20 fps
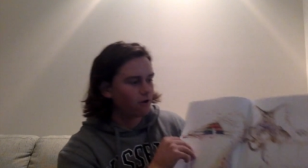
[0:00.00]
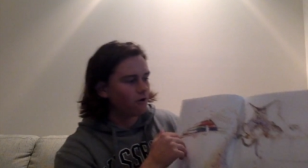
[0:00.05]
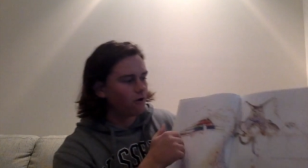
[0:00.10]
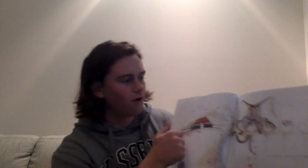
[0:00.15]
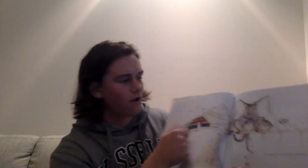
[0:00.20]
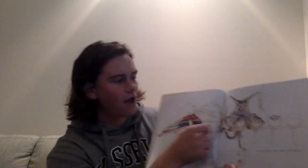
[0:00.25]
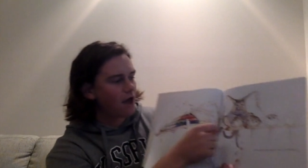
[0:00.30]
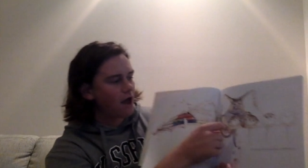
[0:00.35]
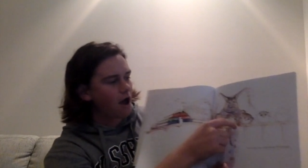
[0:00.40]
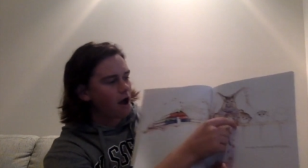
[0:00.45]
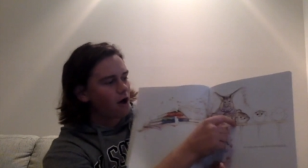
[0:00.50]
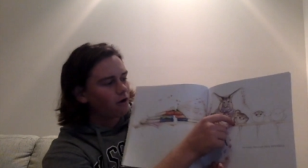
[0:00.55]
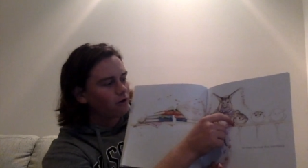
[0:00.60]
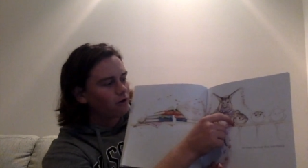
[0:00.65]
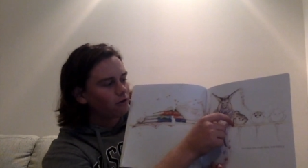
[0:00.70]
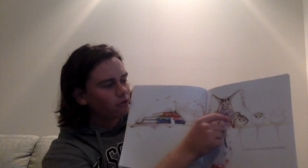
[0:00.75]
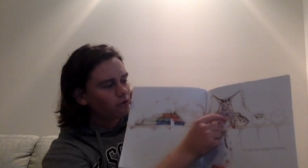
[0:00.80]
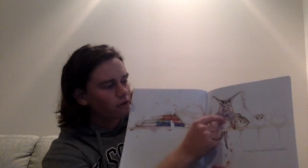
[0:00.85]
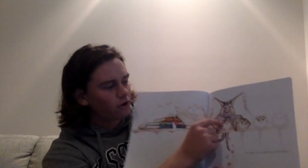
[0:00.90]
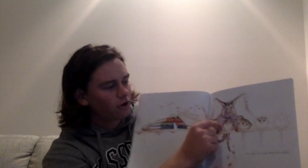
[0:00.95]
Wow,
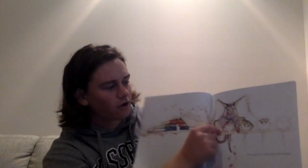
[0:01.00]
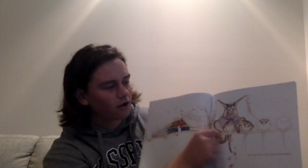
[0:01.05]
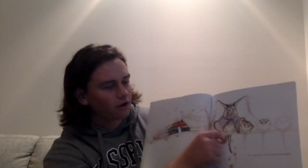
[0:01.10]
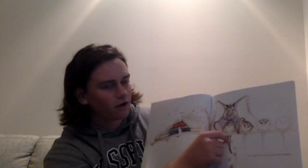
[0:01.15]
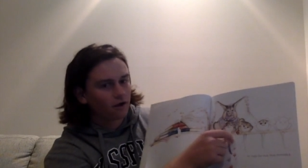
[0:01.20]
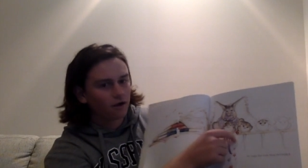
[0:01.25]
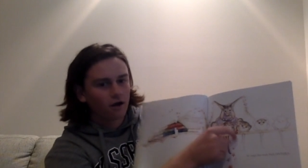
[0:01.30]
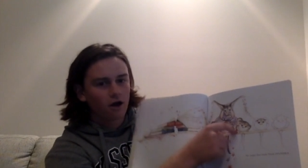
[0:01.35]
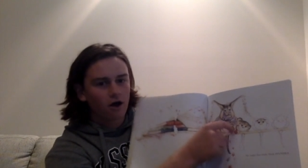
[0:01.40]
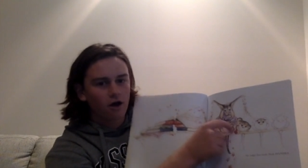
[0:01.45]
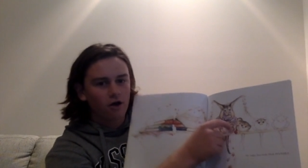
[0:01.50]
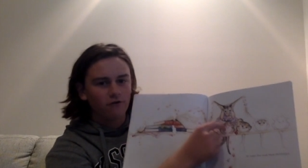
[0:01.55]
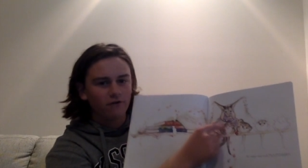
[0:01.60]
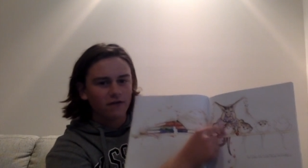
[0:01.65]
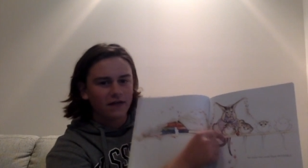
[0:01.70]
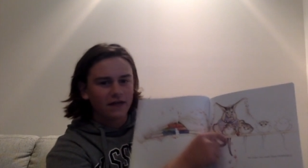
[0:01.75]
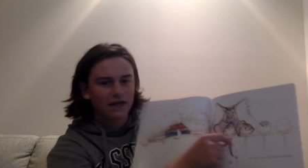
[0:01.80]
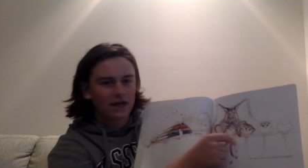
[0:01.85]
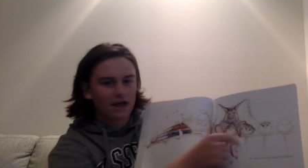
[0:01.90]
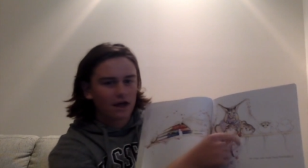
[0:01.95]
look, over
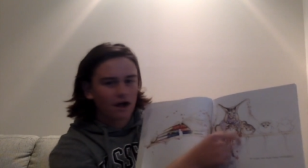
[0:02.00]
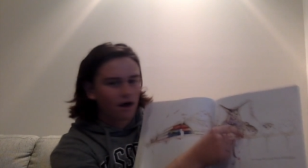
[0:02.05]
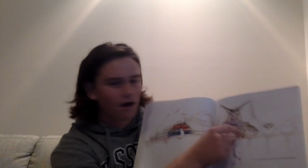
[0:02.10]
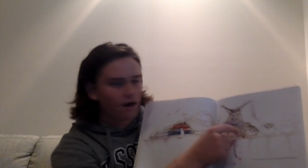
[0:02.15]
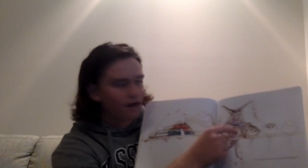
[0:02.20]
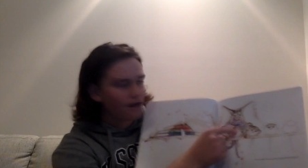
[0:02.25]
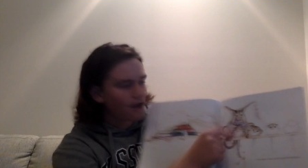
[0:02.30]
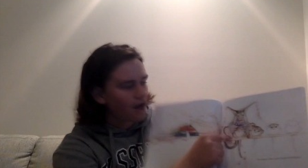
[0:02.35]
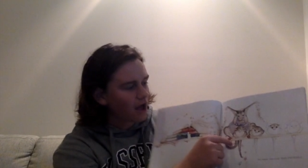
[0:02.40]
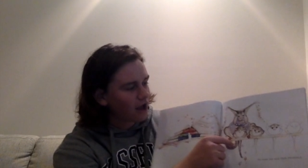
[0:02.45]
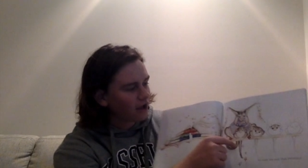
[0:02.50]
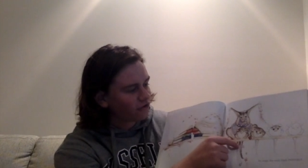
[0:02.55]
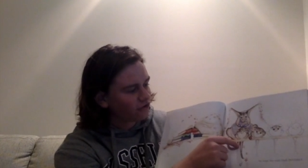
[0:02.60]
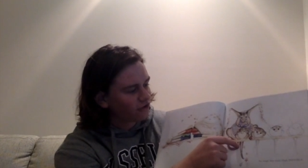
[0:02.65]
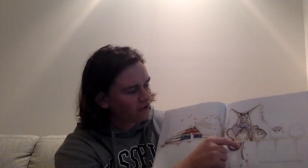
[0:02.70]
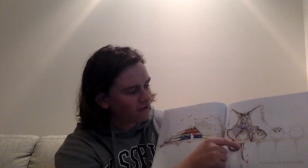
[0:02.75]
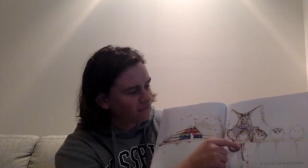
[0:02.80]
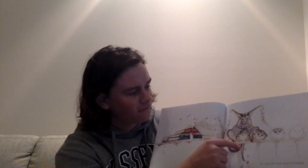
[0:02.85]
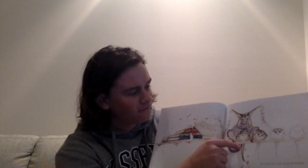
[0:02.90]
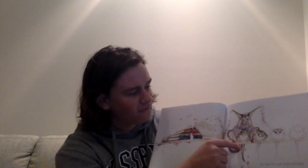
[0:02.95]
here, Hush
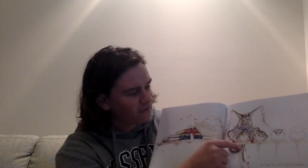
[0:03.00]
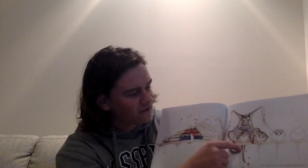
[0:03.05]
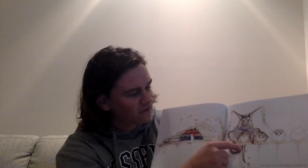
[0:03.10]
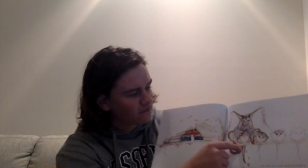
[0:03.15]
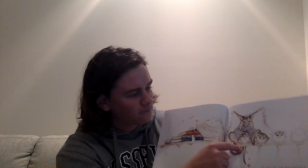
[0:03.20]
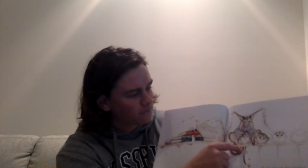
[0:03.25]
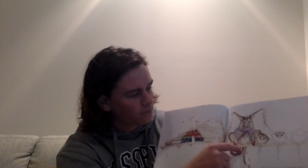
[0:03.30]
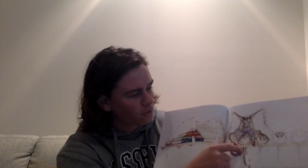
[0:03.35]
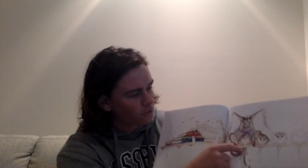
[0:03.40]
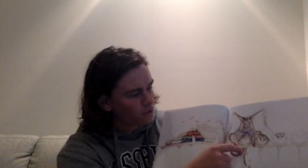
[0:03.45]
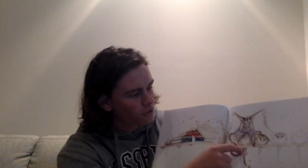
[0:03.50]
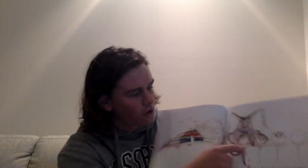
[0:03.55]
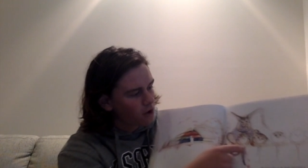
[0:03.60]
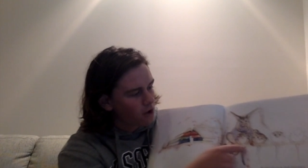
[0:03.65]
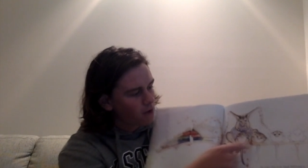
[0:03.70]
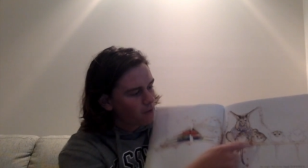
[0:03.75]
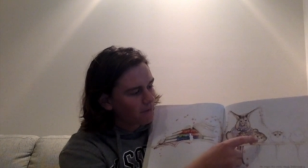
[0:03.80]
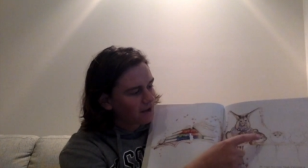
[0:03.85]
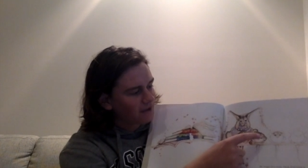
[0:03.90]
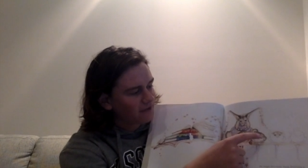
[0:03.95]
is visible,
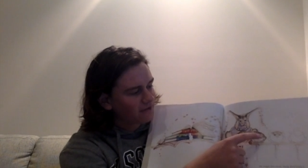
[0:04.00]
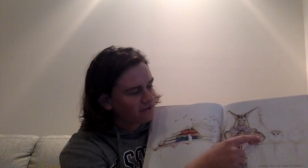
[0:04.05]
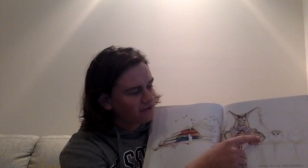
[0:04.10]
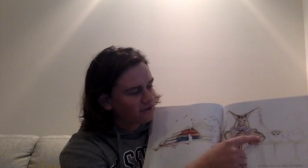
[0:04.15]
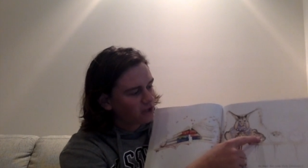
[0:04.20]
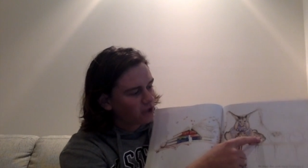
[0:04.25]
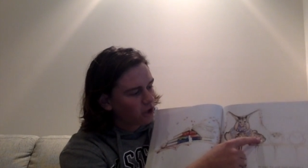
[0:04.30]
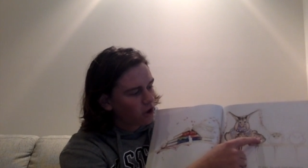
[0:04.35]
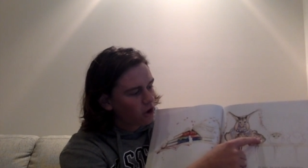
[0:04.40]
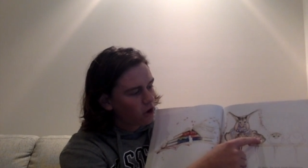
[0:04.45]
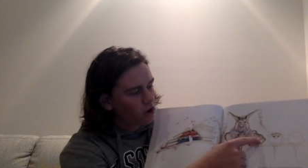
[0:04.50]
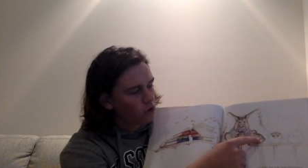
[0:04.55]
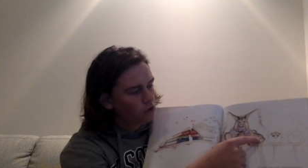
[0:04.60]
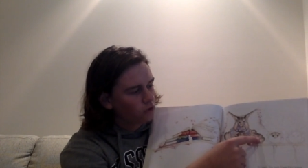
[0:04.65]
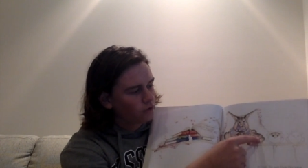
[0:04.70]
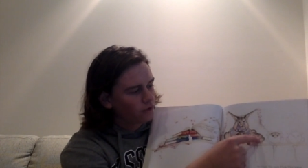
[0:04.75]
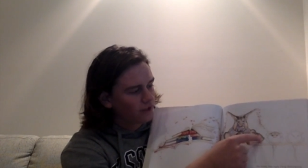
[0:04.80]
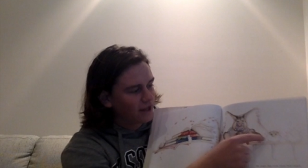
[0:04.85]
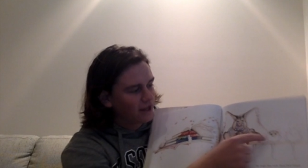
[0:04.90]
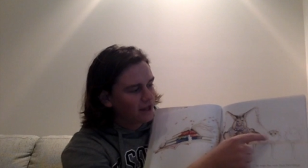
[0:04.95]
but
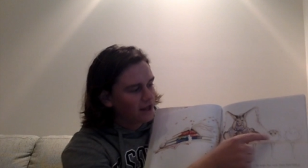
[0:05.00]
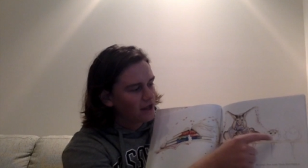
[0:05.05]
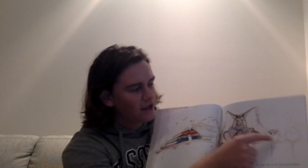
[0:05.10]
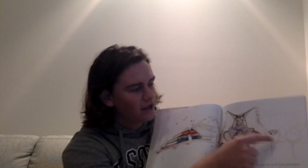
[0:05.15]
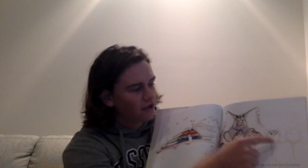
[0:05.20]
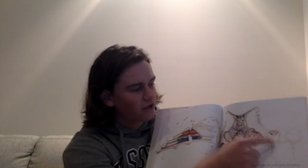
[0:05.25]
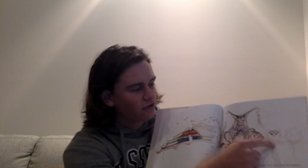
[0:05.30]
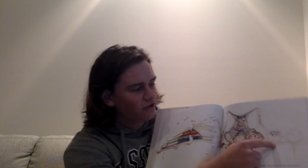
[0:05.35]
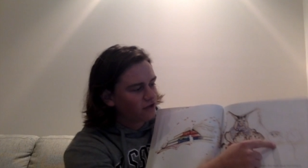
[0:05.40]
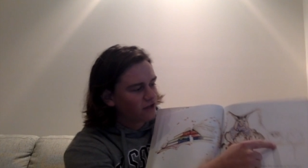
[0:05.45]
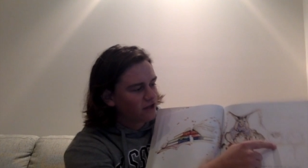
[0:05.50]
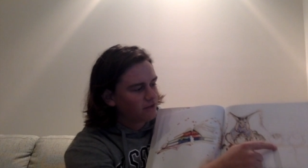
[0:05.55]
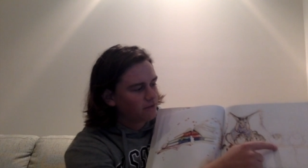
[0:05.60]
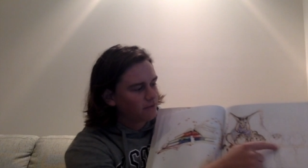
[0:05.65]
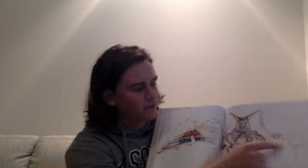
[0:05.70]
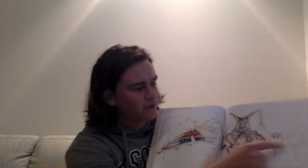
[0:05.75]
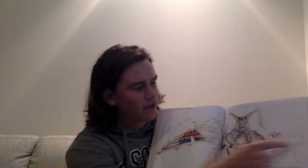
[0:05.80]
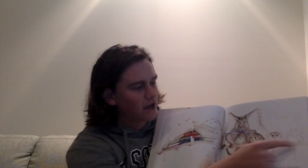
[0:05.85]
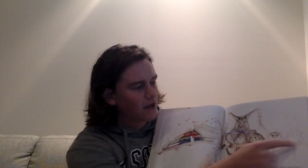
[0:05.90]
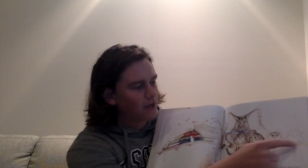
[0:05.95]
slowly she's
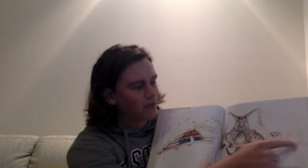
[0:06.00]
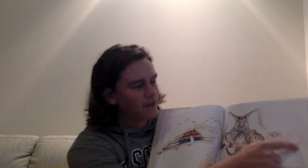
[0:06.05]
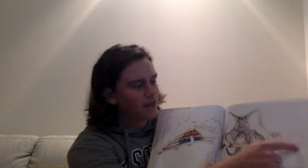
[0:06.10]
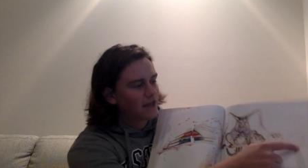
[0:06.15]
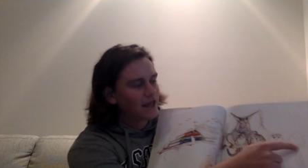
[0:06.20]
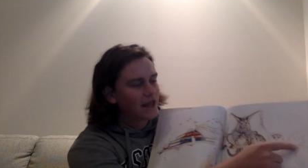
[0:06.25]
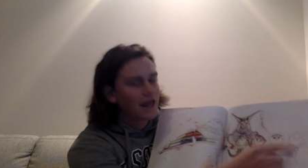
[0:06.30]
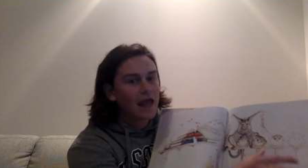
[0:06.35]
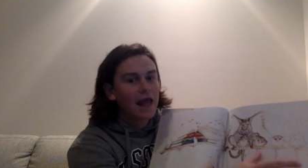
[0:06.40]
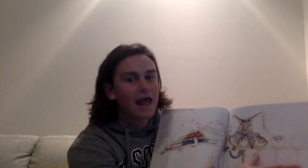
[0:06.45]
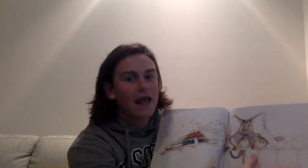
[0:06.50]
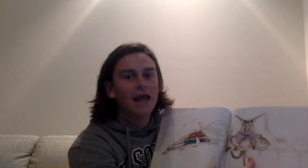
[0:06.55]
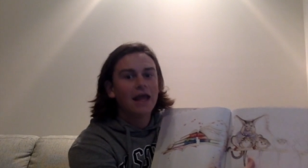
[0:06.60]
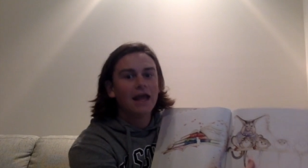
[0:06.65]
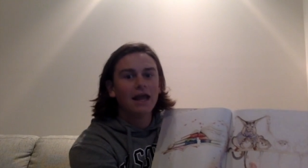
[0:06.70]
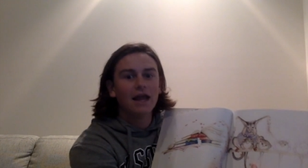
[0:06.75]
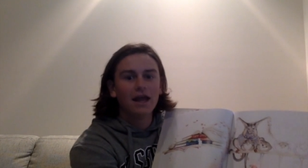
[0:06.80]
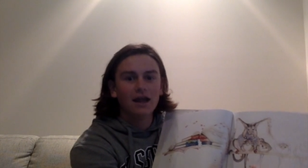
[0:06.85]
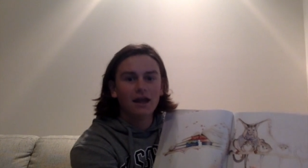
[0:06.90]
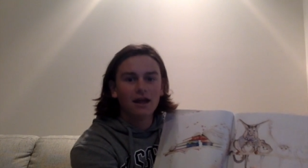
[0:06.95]
becoming
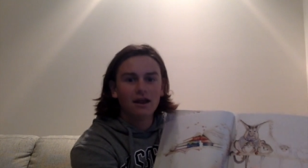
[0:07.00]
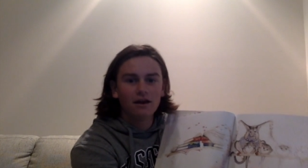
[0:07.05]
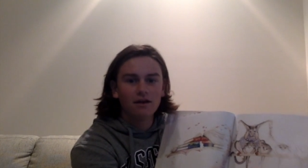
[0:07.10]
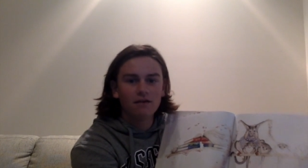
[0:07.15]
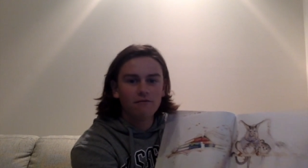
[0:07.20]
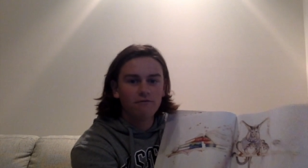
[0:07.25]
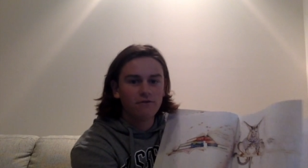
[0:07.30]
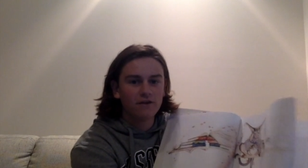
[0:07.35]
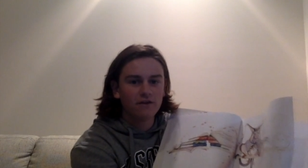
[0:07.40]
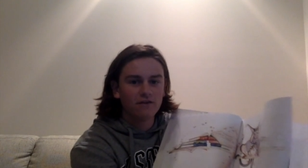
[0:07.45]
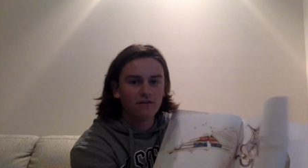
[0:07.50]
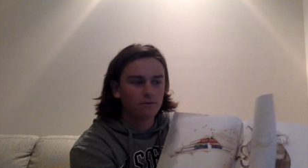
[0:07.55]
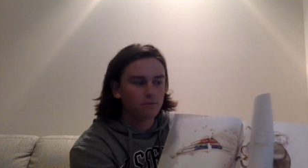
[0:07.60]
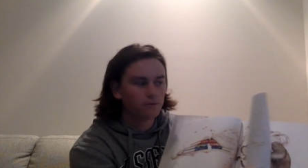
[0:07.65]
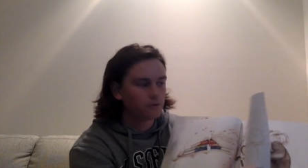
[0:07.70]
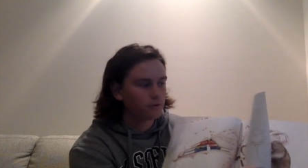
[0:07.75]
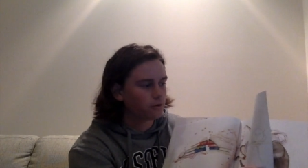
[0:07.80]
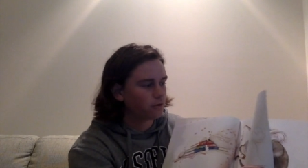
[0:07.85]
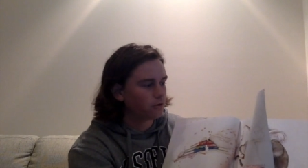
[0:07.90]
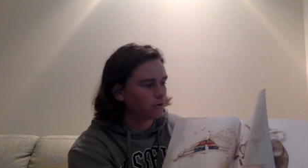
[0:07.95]

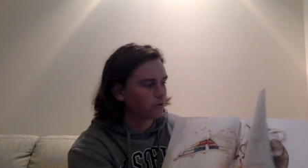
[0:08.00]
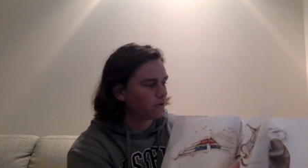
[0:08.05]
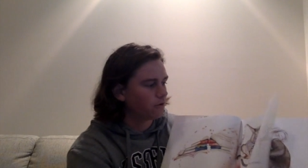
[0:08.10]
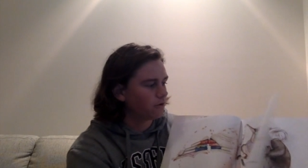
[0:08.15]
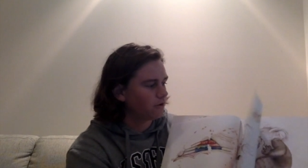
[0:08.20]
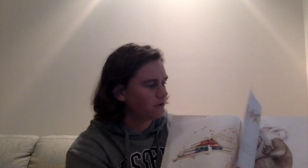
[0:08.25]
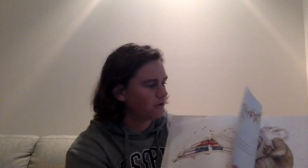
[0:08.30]
invisible.